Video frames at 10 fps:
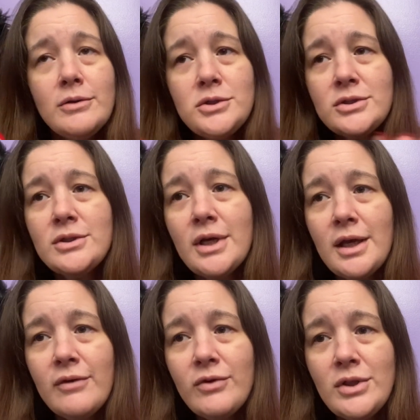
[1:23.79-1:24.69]
Just like
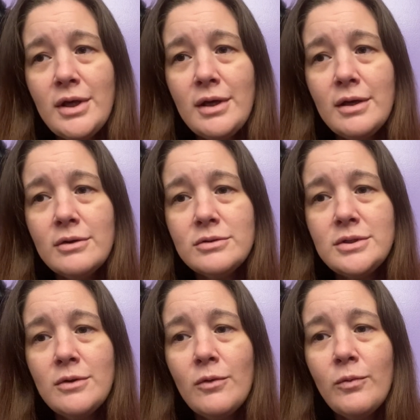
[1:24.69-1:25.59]
everything
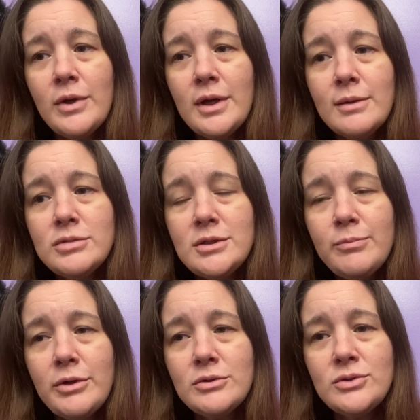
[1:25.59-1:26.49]
else when it comes to
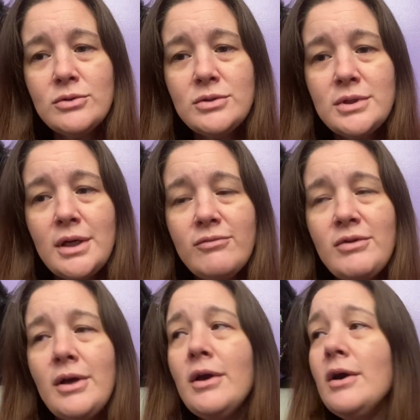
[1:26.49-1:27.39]
personal
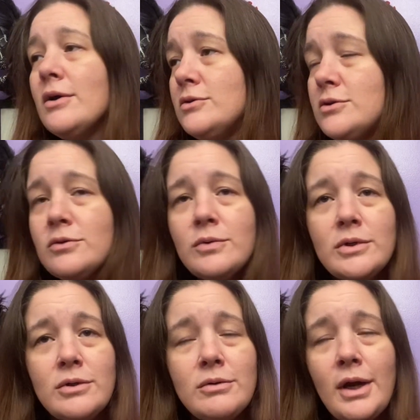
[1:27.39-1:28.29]
safety, do or
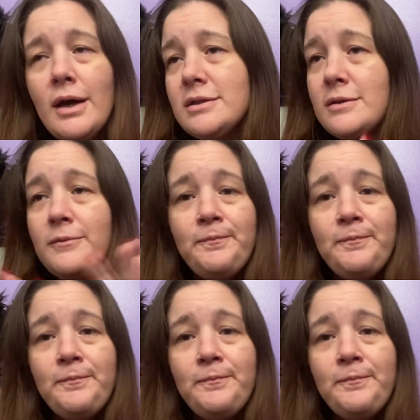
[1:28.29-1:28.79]
do not.